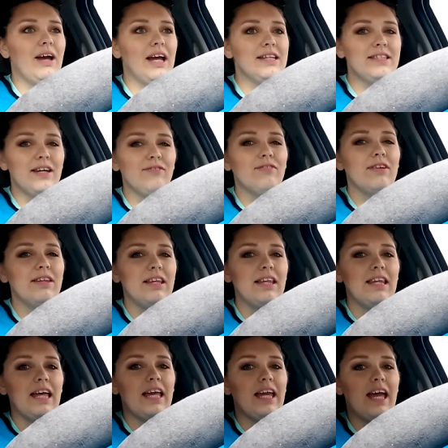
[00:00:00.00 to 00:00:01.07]
I definitely
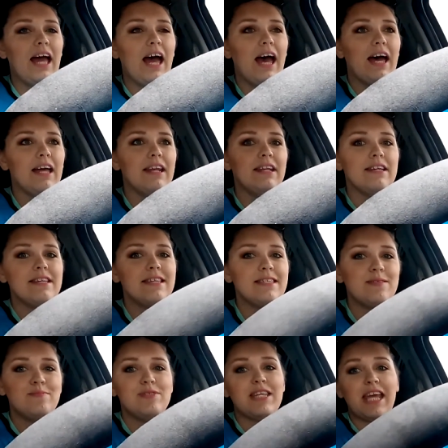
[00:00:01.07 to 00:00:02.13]
had
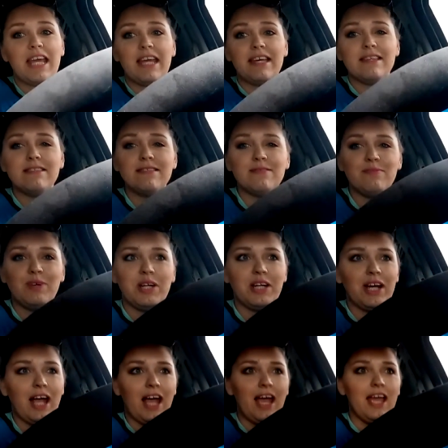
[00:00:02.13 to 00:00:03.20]
some days
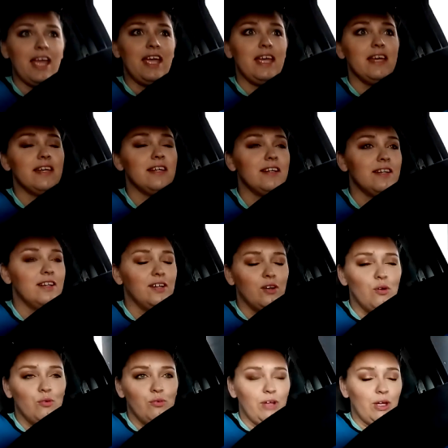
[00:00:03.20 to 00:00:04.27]
where I
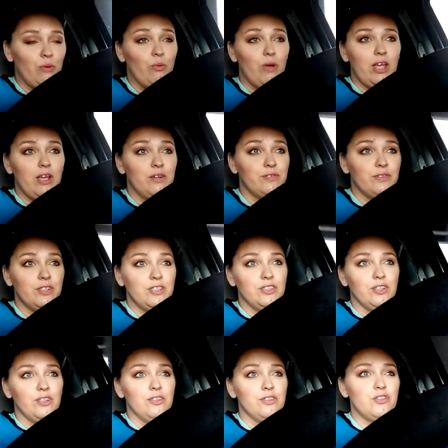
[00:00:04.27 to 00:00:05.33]
way
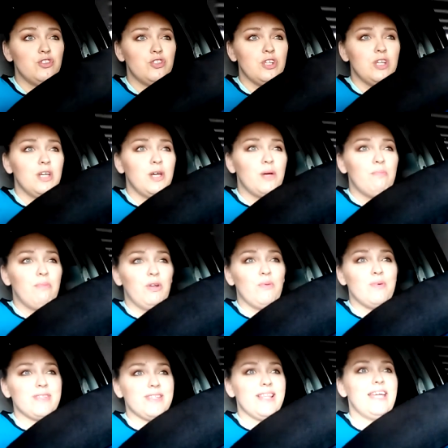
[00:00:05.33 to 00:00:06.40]
overindulged, but it
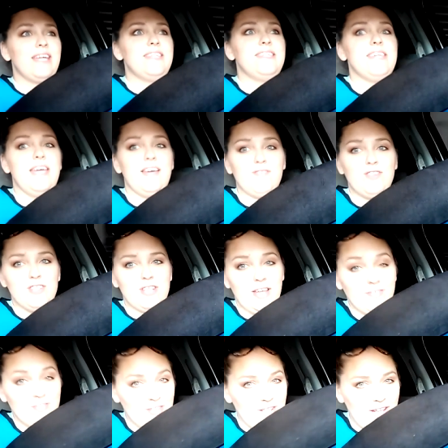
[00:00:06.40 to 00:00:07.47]
wasn't day after day
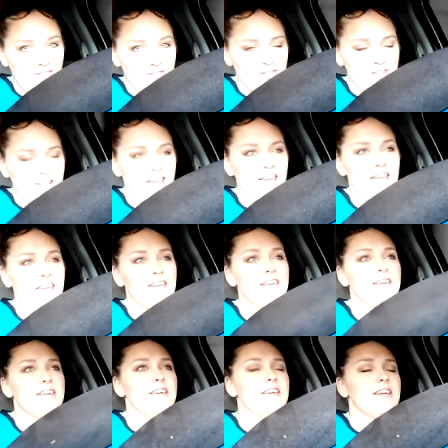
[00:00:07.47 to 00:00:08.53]
after day after day,
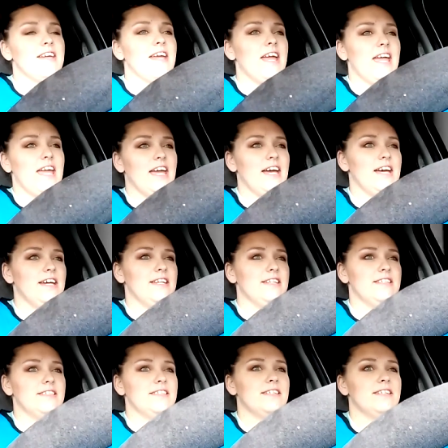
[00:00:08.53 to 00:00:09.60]

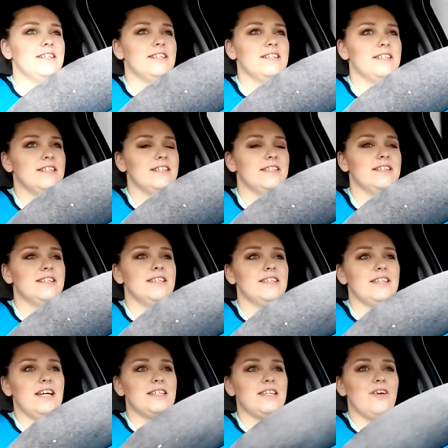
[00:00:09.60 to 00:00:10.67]
and
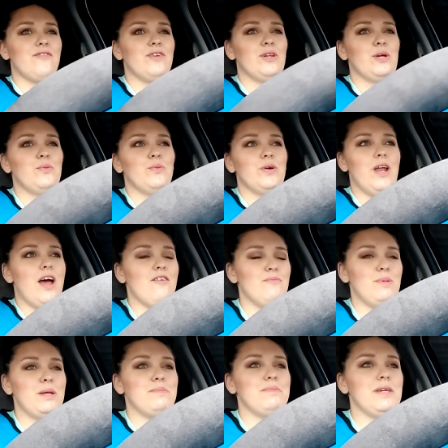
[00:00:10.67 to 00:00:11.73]
that definitely would
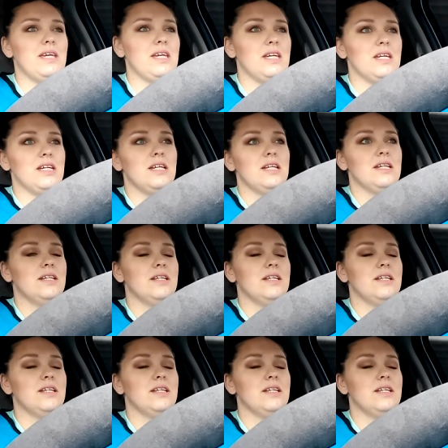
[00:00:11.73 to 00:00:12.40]
have been me